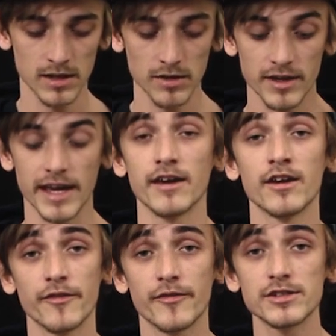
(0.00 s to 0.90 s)
Okay,
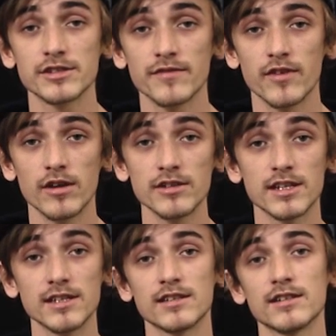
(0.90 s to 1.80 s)
first of all, you
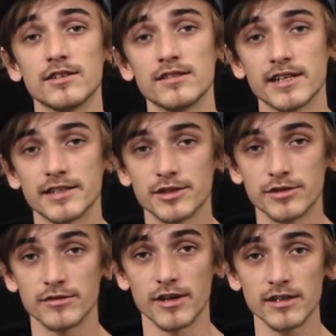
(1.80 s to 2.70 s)
need to know that
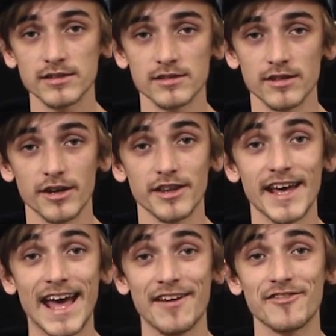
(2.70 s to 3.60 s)
trucks are the
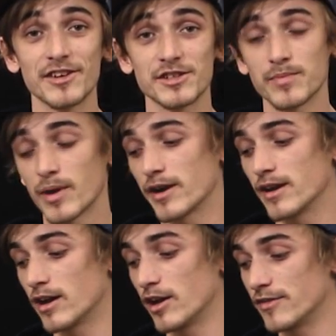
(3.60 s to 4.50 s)
heaviest
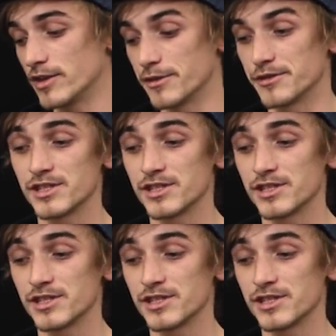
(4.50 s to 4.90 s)
part of your